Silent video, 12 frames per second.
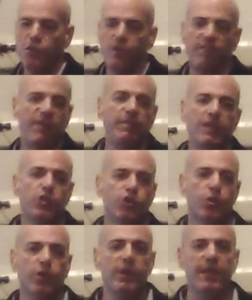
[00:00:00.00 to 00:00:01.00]
So the 50
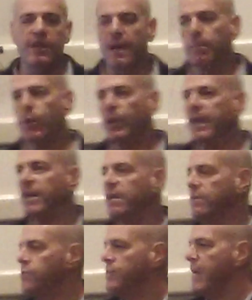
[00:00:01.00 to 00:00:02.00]
trillion they put
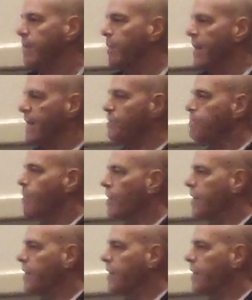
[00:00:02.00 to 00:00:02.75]
in to stabilize